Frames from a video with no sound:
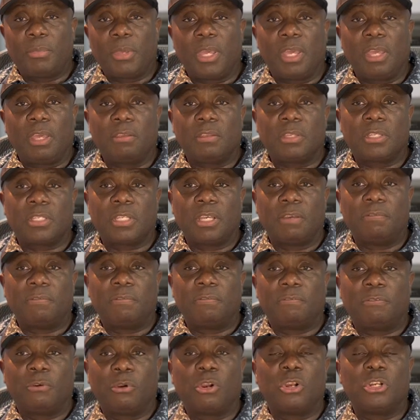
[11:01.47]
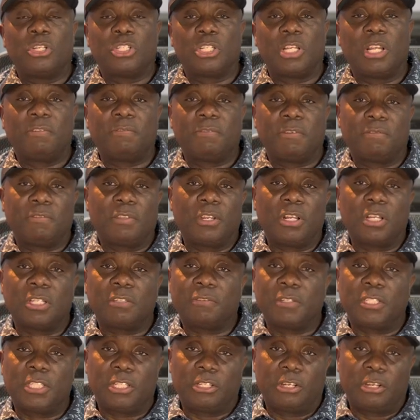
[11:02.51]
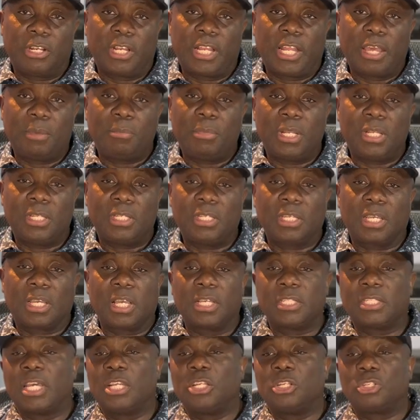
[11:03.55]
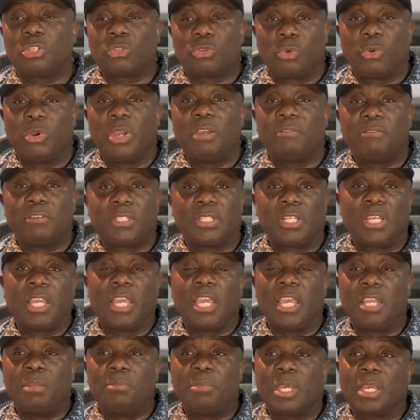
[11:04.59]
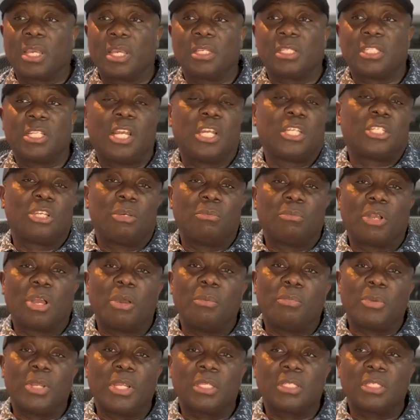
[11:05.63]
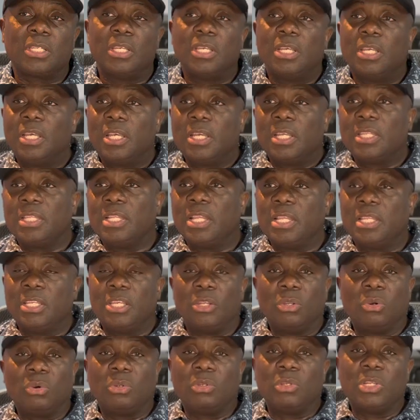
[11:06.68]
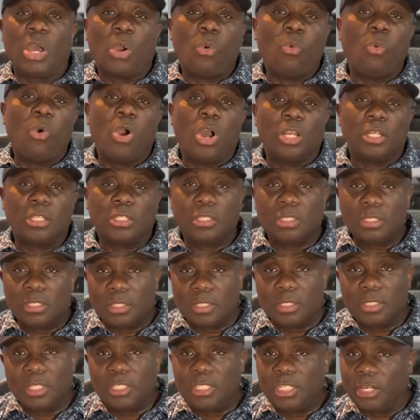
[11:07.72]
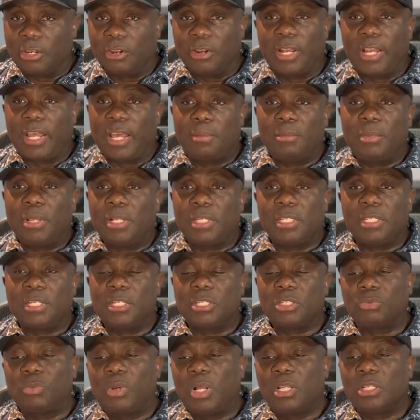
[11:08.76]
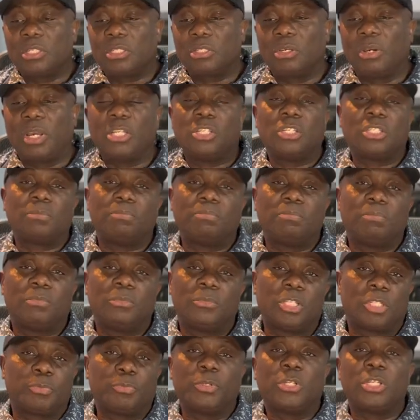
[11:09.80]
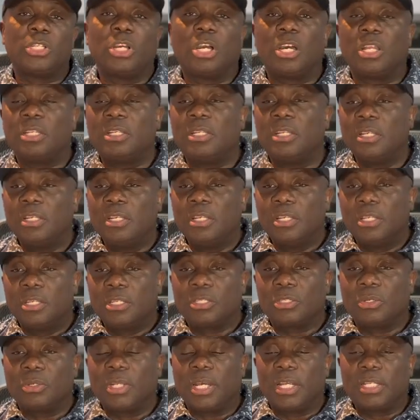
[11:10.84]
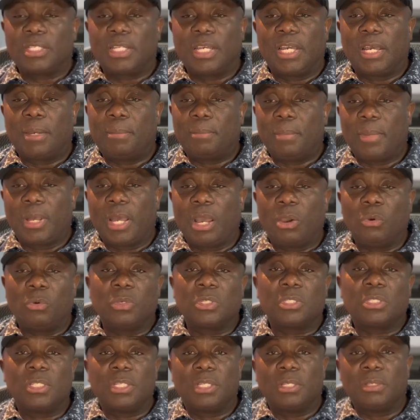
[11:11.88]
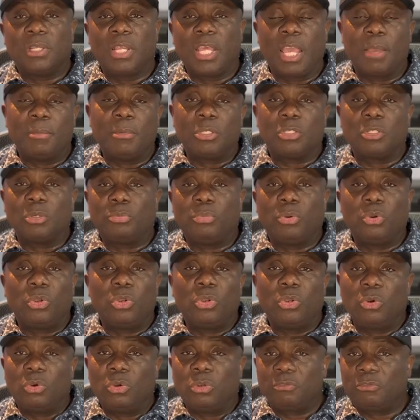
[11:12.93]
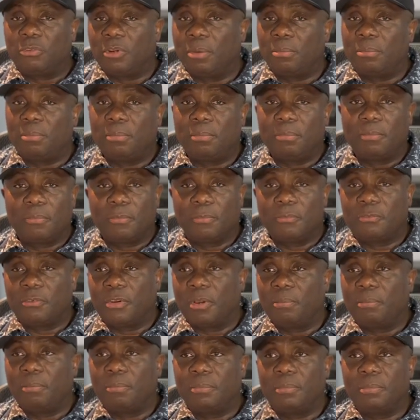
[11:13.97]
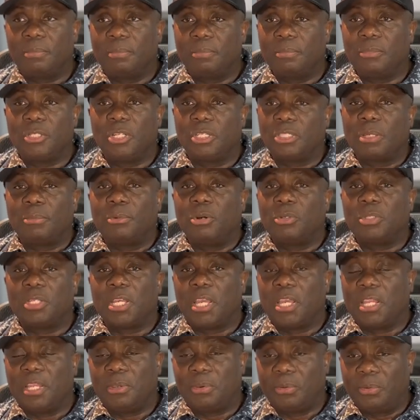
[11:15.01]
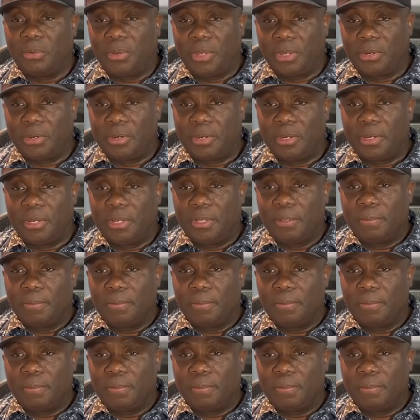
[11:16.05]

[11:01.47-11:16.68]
pay four hundred and fifty dollars for general liability because I just throw everything in because there are some companies you know, that wants general liability as well. So I just just put it on so that um, I was able to pull load from from just about anywhere.